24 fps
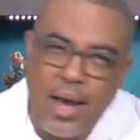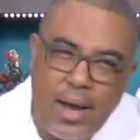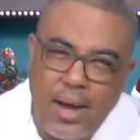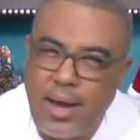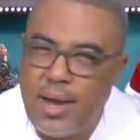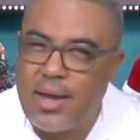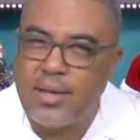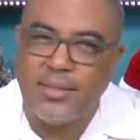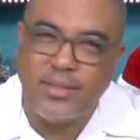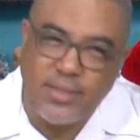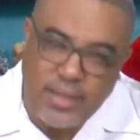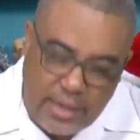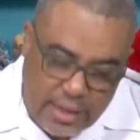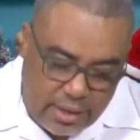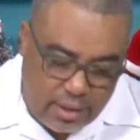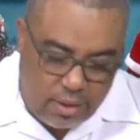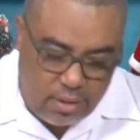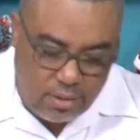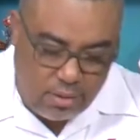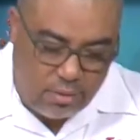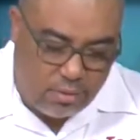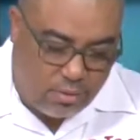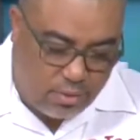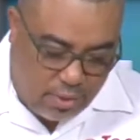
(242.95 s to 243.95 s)
acidic
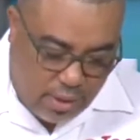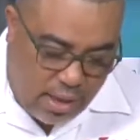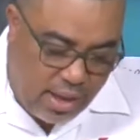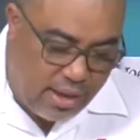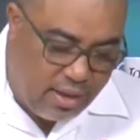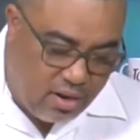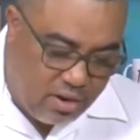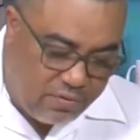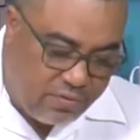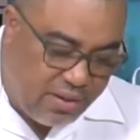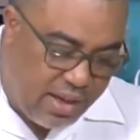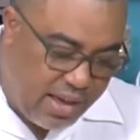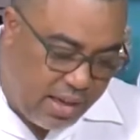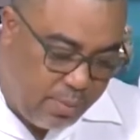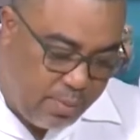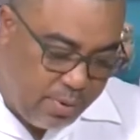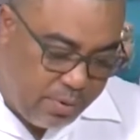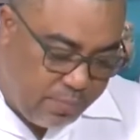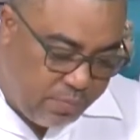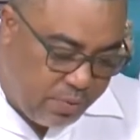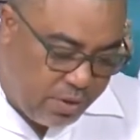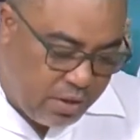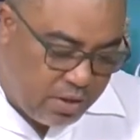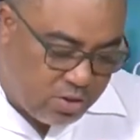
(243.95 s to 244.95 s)
kind of vibe.
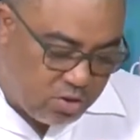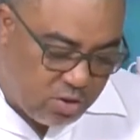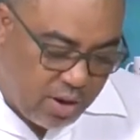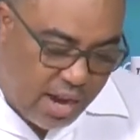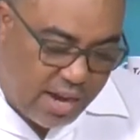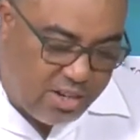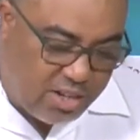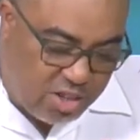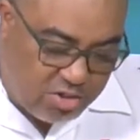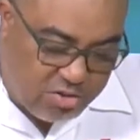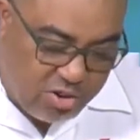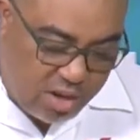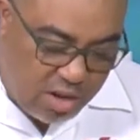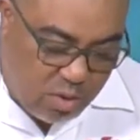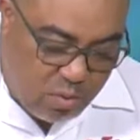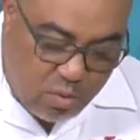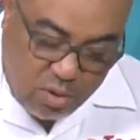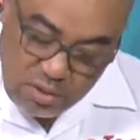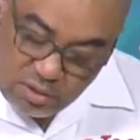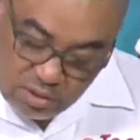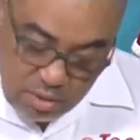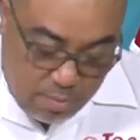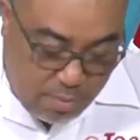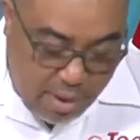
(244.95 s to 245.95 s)
So I just really
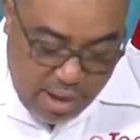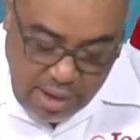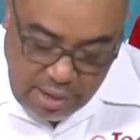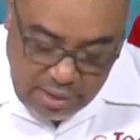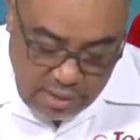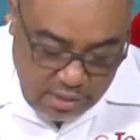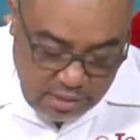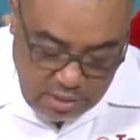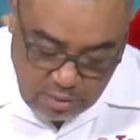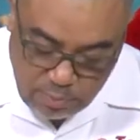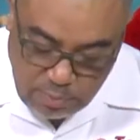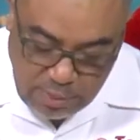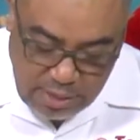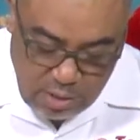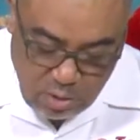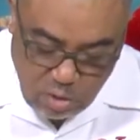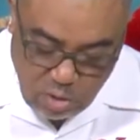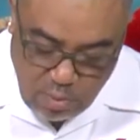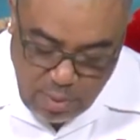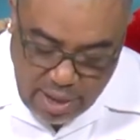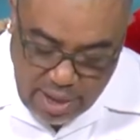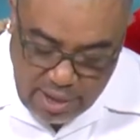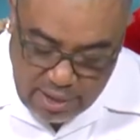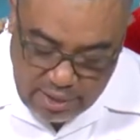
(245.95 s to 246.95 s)
want some mayonnaise, plain old
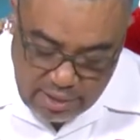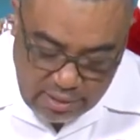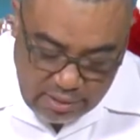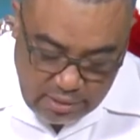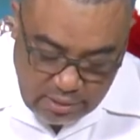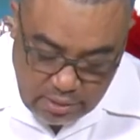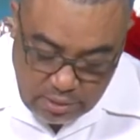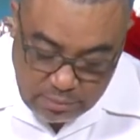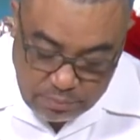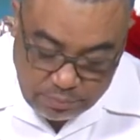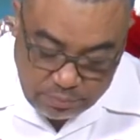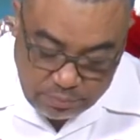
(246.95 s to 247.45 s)
mayonnaise.